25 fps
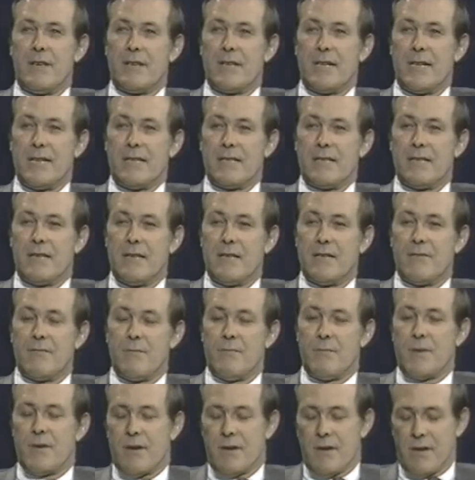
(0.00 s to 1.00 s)
United States
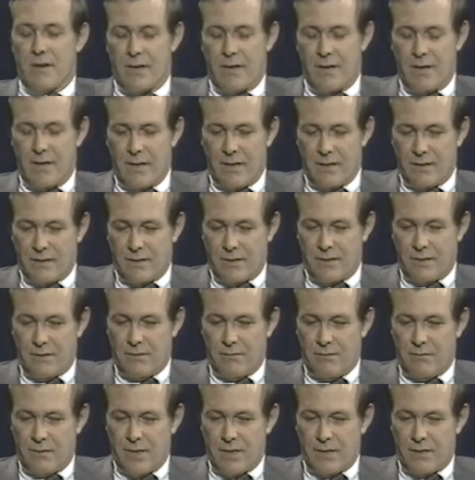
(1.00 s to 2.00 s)
of America is
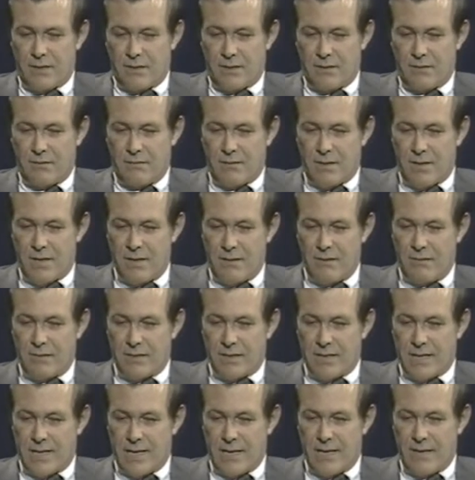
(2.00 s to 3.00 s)
to, is to
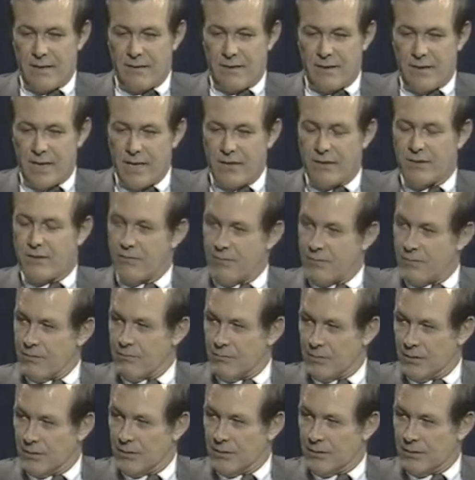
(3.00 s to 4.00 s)
understand the nature of the
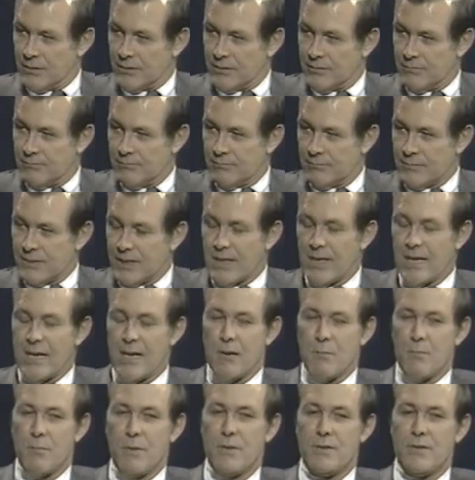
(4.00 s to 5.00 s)
world,
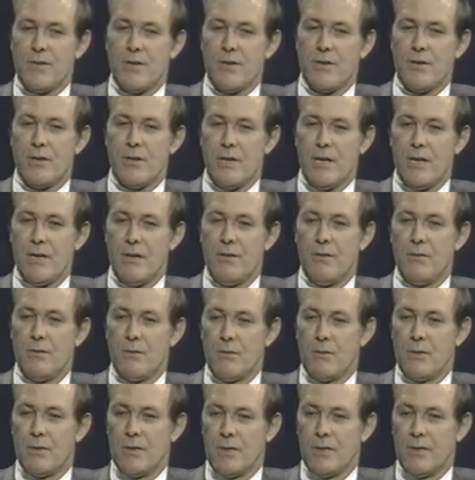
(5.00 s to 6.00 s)
our position in
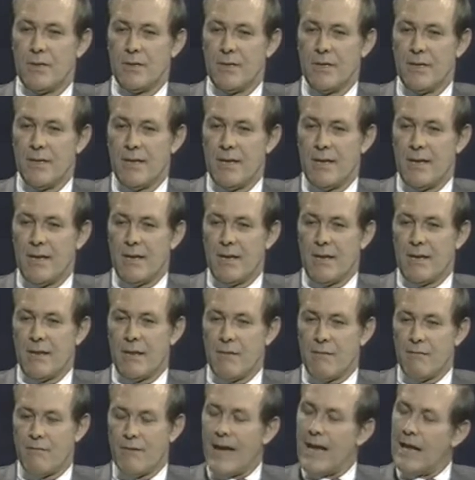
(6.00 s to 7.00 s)
the world,
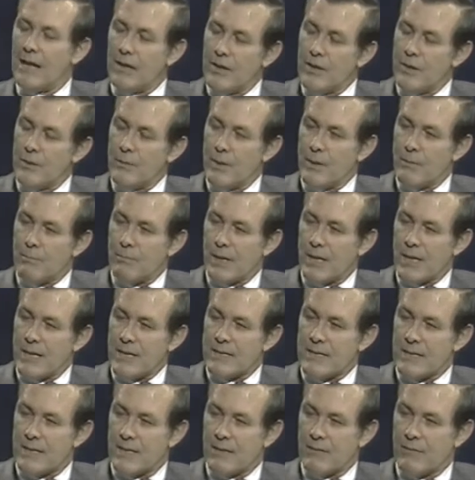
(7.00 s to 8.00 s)
the value we
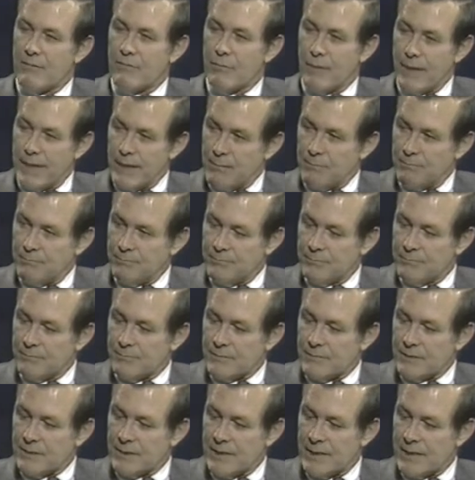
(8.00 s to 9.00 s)
place on freedom
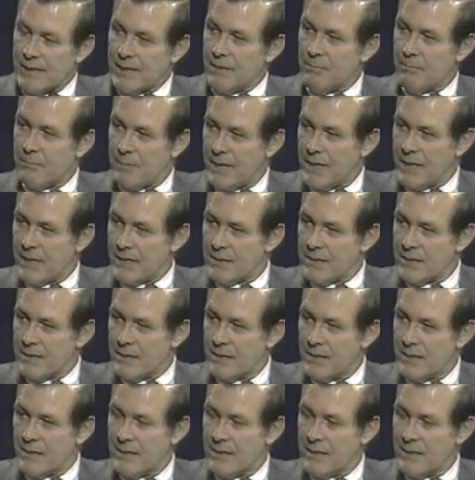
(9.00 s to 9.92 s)
and on peace,